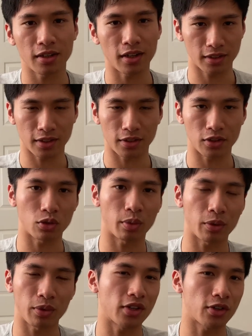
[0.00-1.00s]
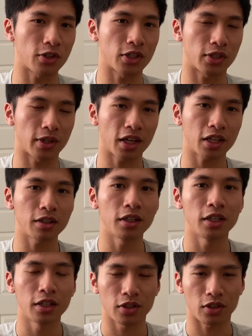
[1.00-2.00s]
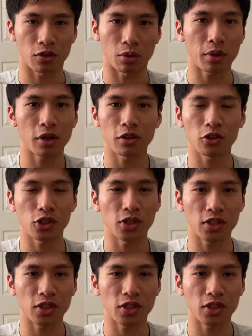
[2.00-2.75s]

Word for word: I didn't do my research into that. So apologies.